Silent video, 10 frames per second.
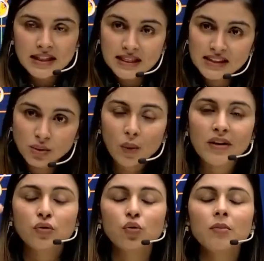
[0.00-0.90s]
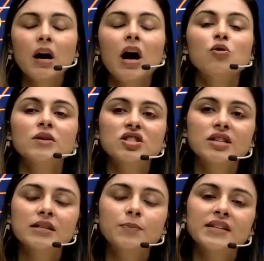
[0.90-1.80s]
In this one room, how much it
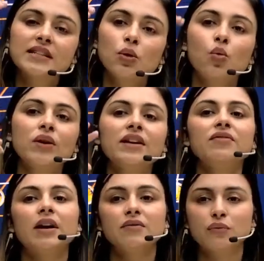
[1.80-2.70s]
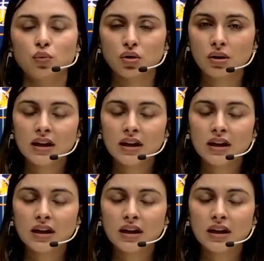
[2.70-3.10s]
is present? Only 1/4.